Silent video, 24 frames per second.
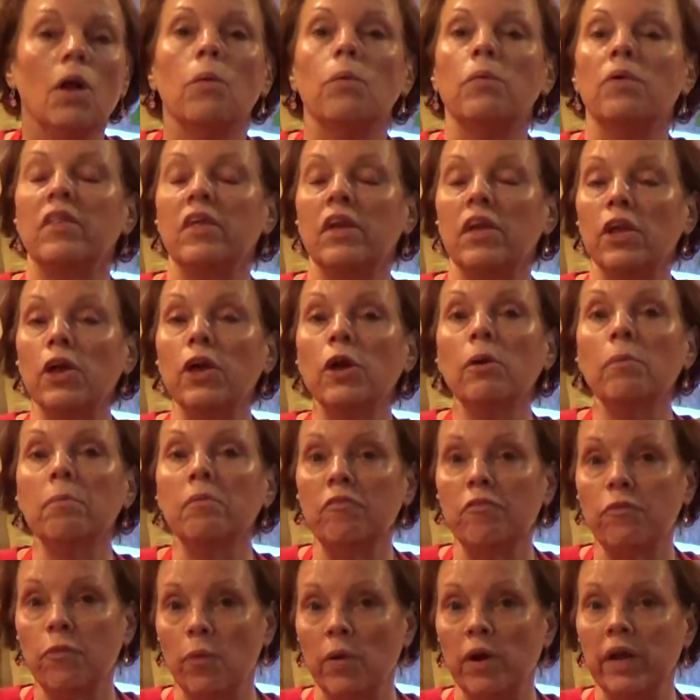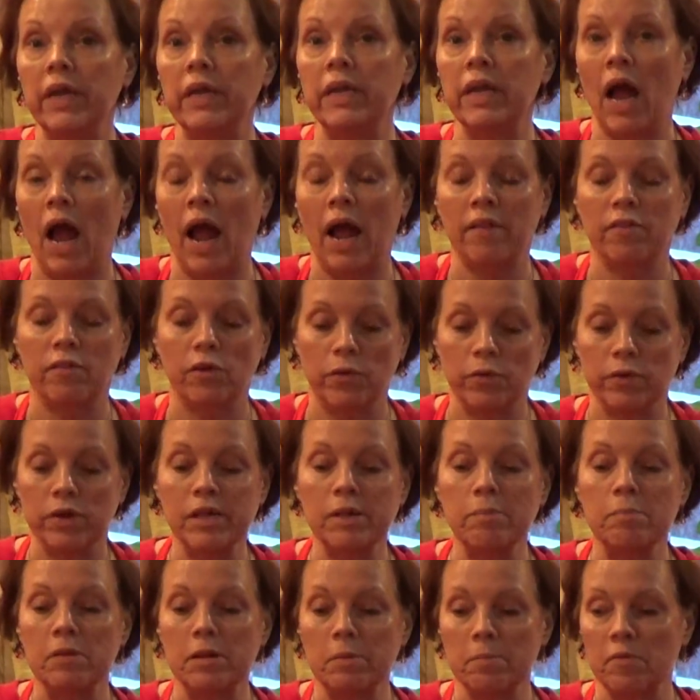Well, the year before he died, the
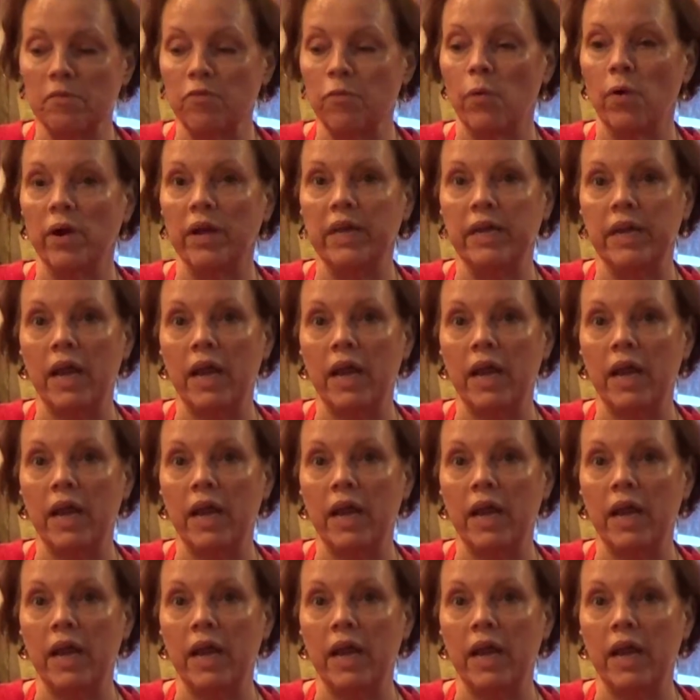Christmas before he